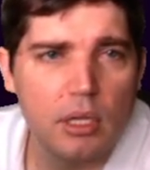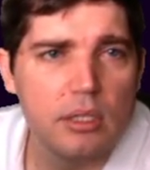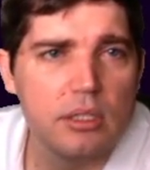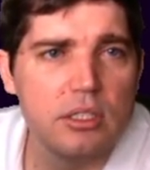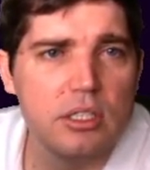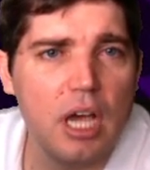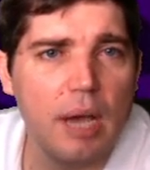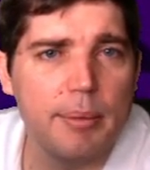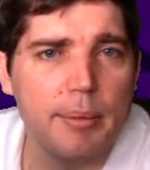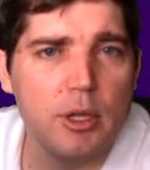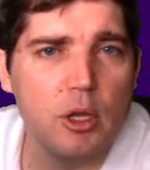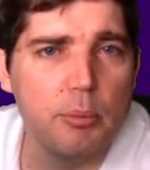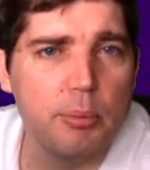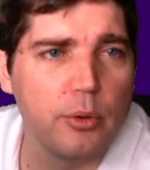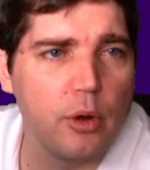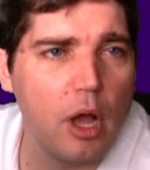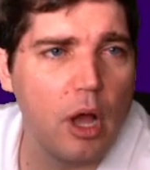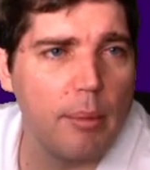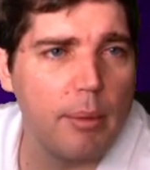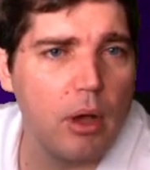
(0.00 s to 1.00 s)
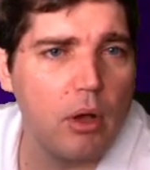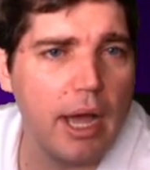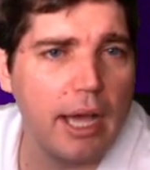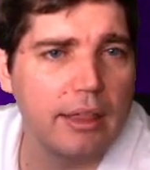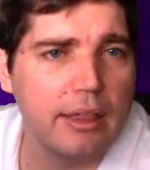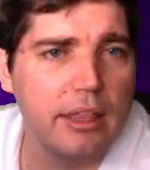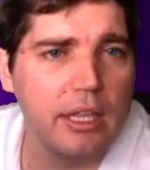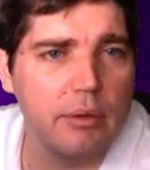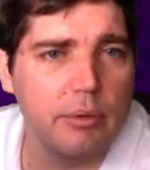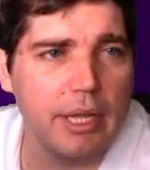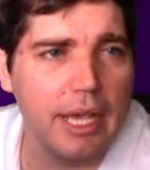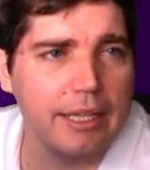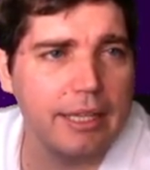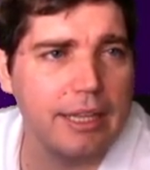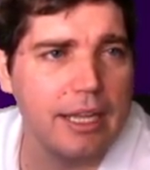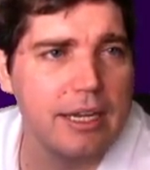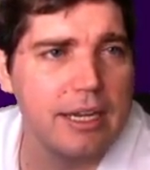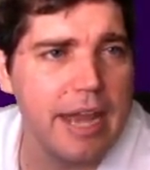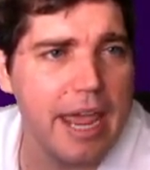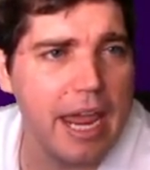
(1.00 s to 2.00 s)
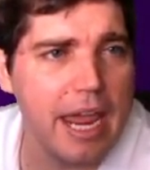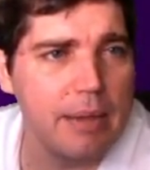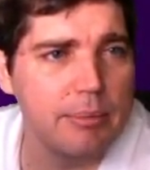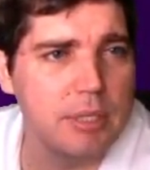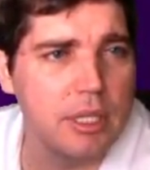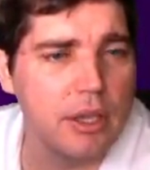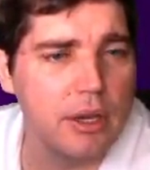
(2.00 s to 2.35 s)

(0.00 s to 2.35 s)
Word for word: W promo. I think with like the names that